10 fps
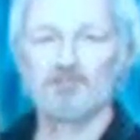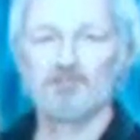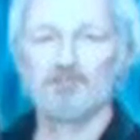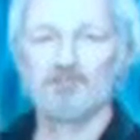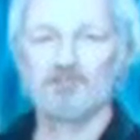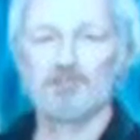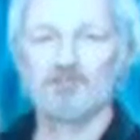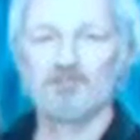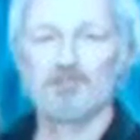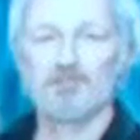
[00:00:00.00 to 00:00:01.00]

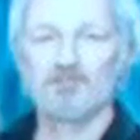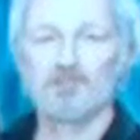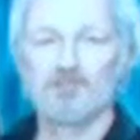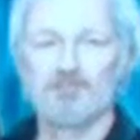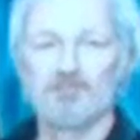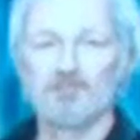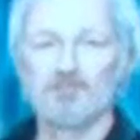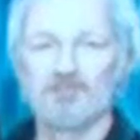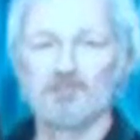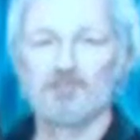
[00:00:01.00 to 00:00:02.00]

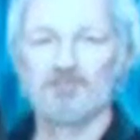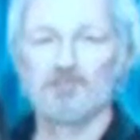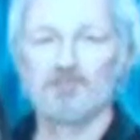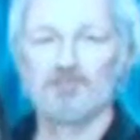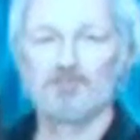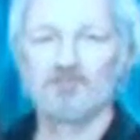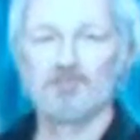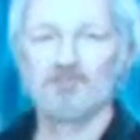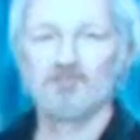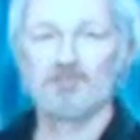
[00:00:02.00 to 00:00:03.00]

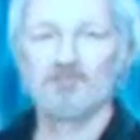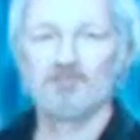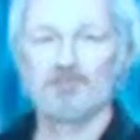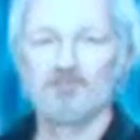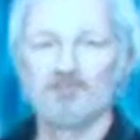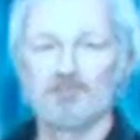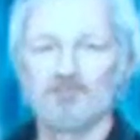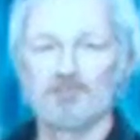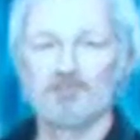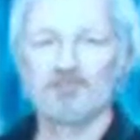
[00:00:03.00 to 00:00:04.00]

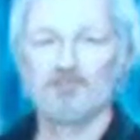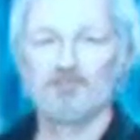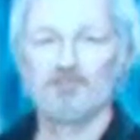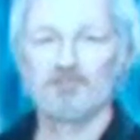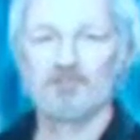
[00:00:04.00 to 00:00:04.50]
(silent)